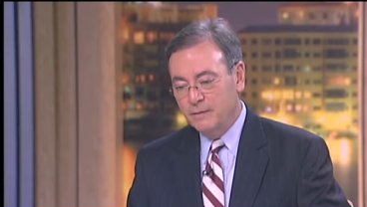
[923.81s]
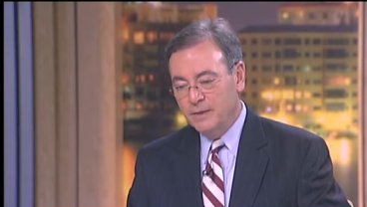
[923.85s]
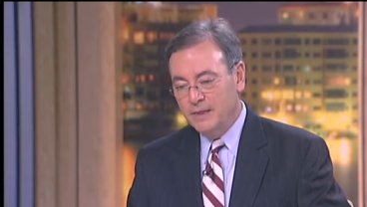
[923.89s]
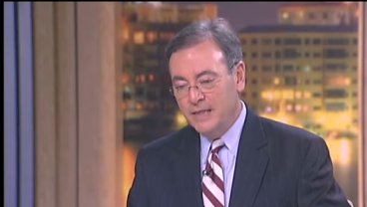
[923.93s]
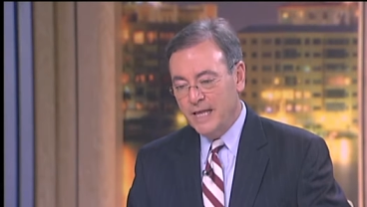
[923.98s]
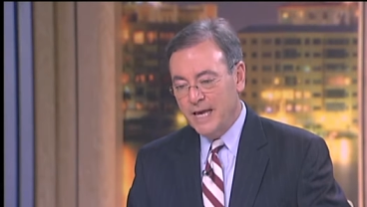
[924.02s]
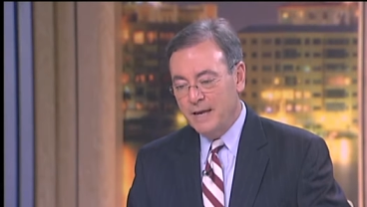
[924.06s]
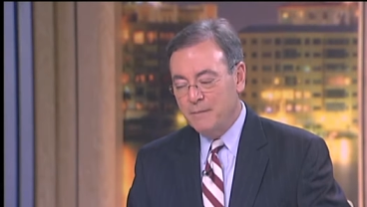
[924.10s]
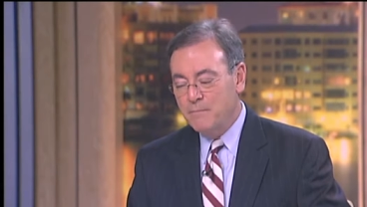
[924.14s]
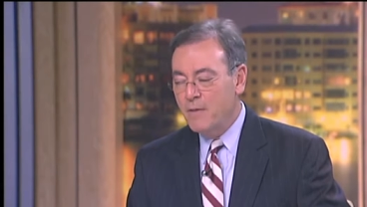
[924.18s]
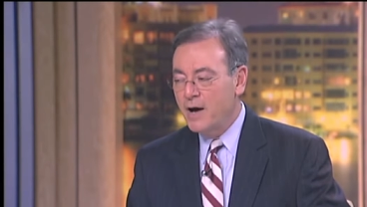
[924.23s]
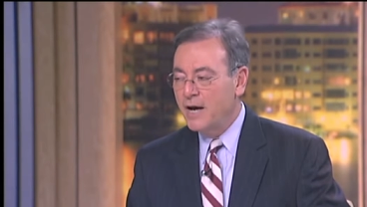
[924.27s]

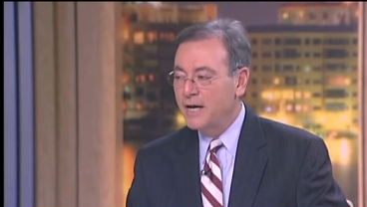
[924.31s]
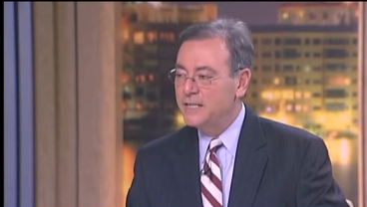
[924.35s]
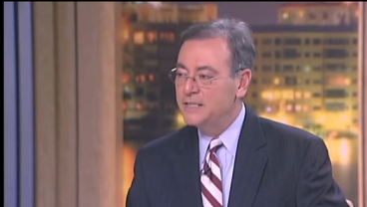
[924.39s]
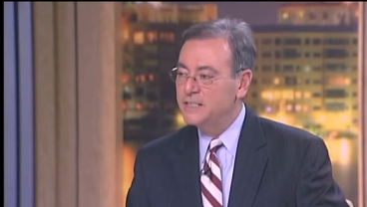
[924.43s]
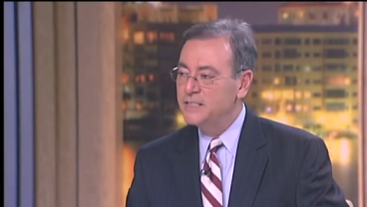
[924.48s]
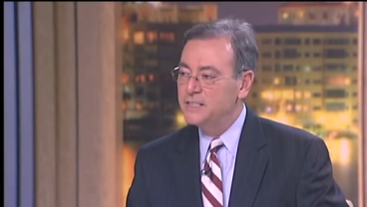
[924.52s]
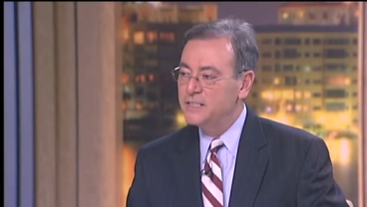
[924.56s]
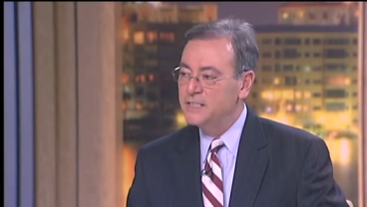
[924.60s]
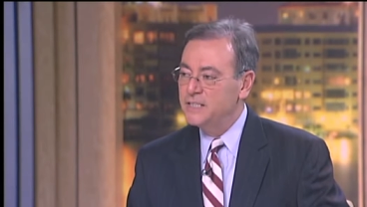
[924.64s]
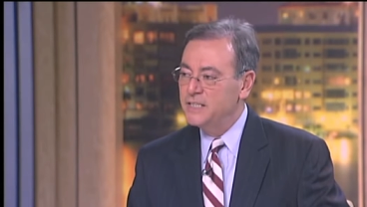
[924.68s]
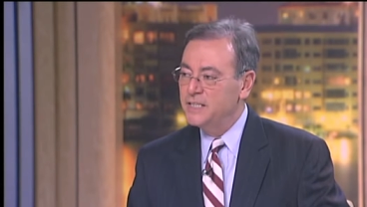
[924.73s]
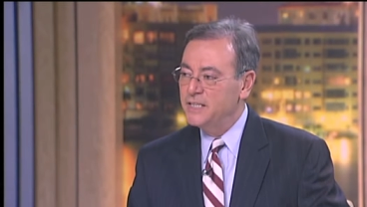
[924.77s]
they might
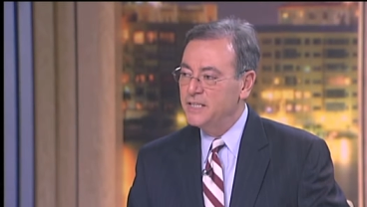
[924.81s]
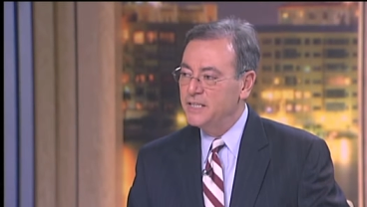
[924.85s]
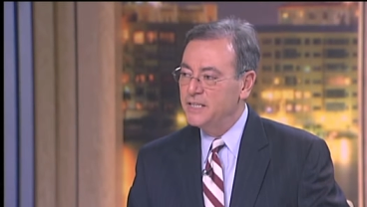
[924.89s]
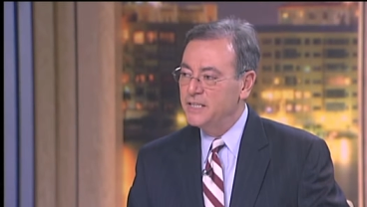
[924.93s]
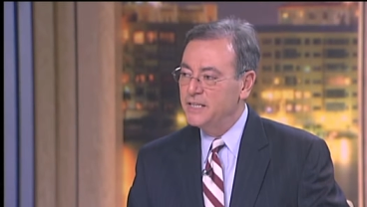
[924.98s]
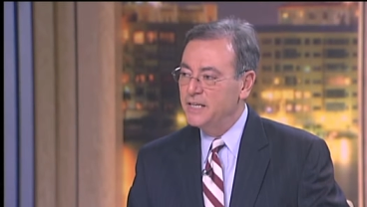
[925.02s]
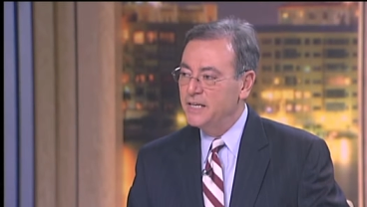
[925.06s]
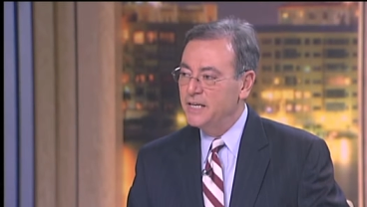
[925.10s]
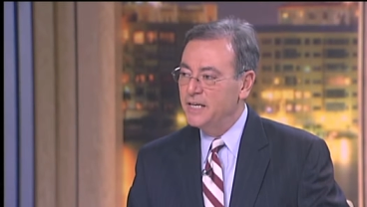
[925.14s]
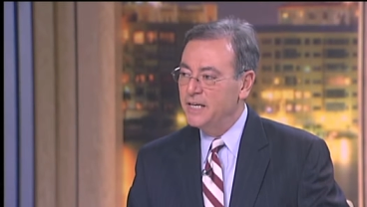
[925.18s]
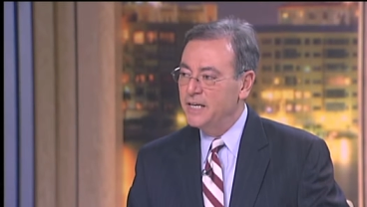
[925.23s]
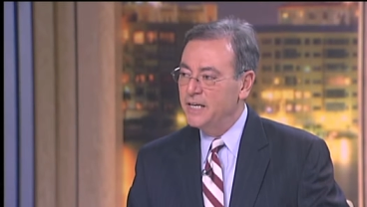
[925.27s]

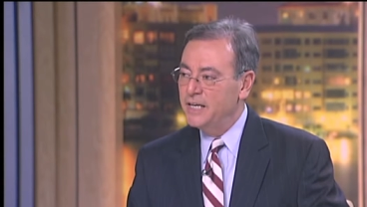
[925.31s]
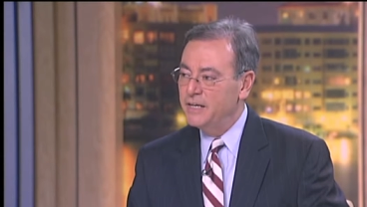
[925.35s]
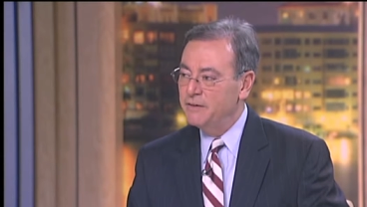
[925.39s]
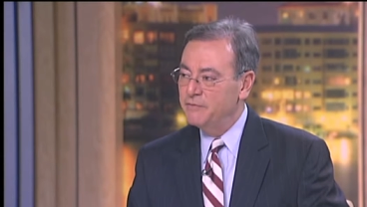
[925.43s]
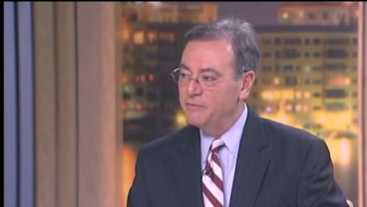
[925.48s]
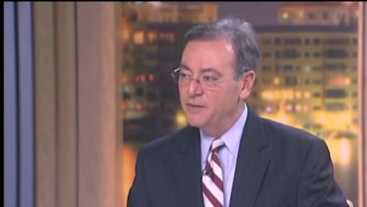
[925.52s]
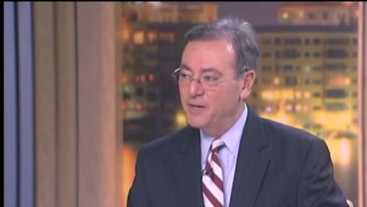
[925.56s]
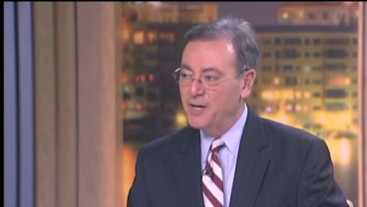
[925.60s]
see if the